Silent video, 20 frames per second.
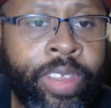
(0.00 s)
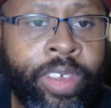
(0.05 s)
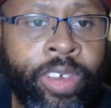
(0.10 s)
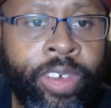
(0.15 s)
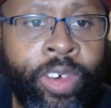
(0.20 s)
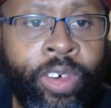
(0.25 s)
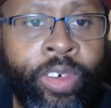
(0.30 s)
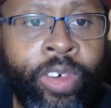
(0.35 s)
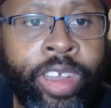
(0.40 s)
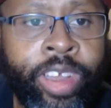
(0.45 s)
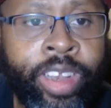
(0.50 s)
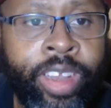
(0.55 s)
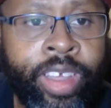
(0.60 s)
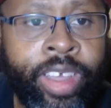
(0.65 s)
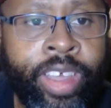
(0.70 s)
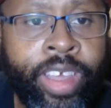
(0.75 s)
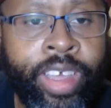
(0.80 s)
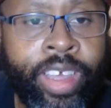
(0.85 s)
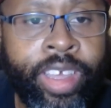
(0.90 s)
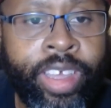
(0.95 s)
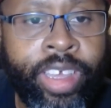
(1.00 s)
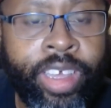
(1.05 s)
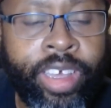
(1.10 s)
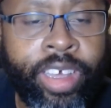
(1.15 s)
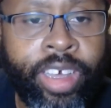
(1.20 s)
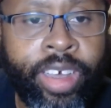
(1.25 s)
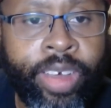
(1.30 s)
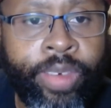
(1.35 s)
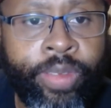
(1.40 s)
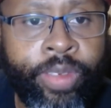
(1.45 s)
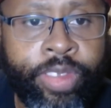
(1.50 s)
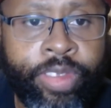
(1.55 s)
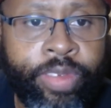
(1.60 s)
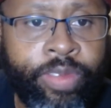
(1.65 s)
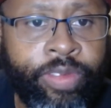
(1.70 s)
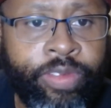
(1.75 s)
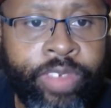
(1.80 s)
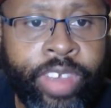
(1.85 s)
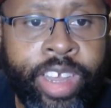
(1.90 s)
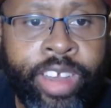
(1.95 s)
going. Uh, was
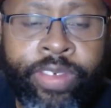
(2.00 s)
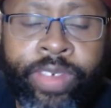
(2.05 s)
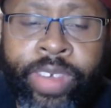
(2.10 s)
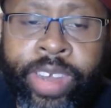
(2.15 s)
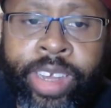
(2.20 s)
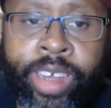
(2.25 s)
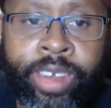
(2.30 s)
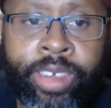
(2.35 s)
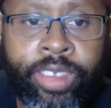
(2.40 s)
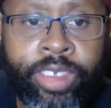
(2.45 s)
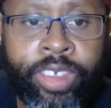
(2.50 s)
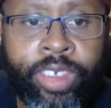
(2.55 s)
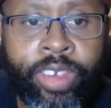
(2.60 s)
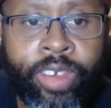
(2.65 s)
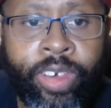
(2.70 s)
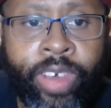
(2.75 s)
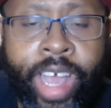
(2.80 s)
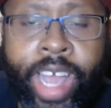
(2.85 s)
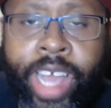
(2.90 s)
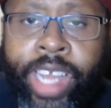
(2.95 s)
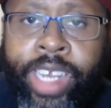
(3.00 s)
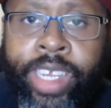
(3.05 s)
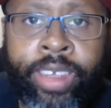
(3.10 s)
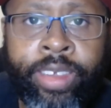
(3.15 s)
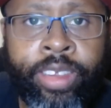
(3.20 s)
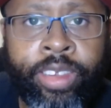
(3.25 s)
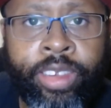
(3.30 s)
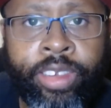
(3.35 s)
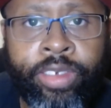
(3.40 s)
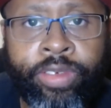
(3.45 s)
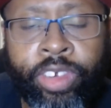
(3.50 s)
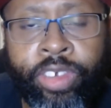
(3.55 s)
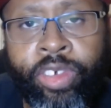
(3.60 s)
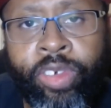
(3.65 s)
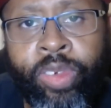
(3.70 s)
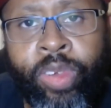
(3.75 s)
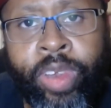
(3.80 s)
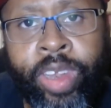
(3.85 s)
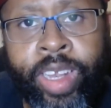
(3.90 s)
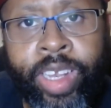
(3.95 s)
very rare, you know, highly
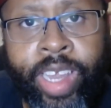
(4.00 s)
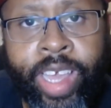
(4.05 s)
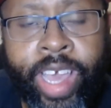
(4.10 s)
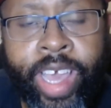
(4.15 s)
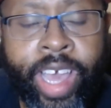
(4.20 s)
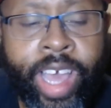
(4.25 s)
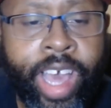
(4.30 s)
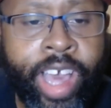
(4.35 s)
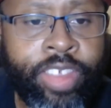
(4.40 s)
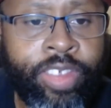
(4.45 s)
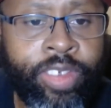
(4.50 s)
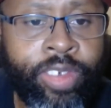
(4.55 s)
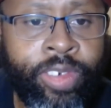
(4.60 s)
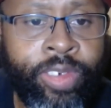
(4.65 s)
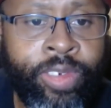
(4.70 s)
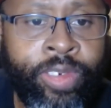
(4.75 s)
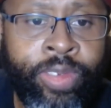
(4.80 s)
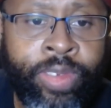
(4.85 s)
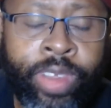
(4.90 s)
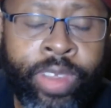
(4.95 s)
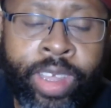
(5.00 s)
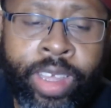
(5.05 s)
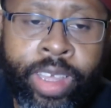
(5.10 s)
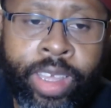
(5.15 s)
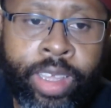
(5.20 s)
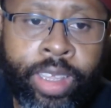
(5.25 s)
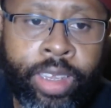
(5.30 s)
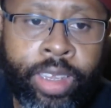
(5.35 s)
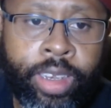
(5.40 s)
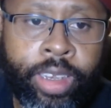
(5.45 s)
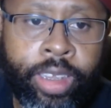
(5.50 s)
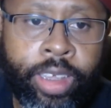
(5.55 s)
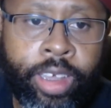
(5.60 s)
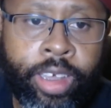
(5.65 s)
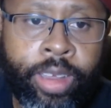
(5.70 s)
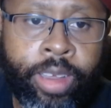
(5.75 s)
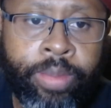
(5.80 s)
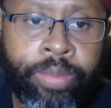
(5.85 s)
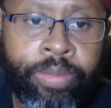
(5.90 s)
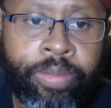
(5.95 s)
recruited at high school,
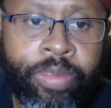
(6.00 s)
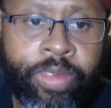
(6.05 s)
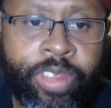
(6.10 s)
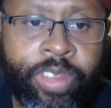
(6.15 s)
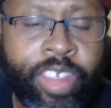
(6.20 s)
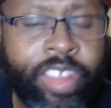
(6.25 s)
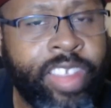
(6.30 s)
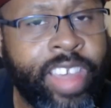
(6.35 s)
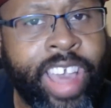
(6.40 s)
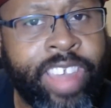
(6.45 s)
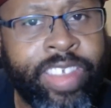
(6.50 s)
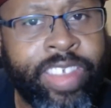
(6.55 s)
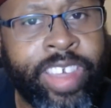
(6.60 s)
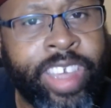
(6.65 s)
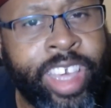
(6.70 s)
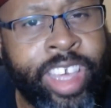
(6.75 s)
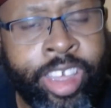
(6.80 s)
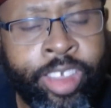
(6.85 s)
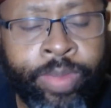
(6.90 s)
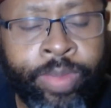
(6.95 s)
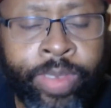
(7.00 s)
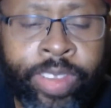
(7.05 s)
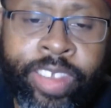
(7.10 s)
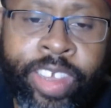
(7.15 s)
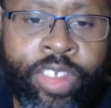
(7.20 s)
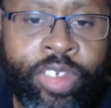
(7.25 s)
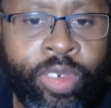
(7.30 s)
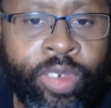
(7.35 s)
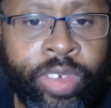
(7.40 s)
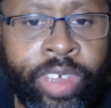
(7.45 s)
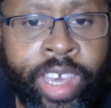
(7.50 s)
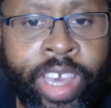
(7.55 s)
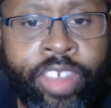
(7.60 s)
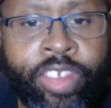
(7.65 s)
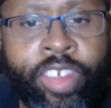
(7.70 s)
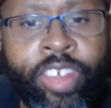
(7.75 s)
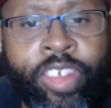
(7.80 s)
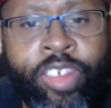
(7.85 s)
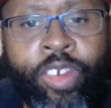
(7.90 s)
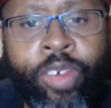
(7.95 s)
uh, just hasn't hit his potential yet.
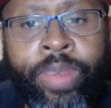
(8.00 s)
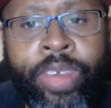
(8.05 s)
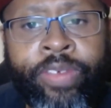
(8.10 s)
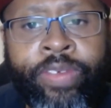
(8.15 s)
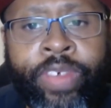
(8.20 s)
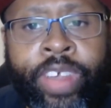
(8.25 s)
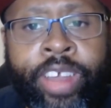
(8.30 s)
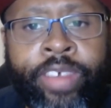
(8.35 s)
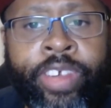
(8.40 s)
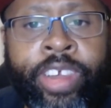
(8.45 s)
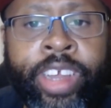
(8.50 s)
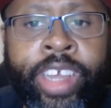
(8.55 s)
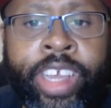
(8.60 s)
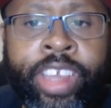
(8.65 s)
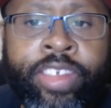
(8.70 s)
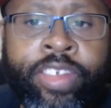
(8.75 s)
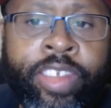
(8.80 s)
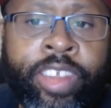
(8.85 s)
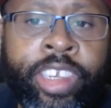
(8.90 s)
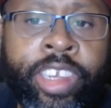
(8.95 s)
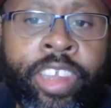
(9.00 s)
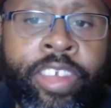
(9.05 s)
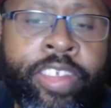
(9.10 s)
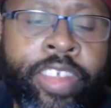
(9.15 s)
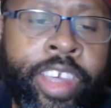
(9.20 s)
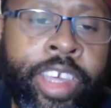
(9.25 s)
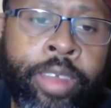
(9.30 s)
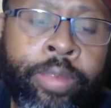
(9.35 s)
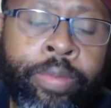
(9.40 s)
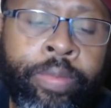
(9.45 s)
So it's going to be very, very interesting to see.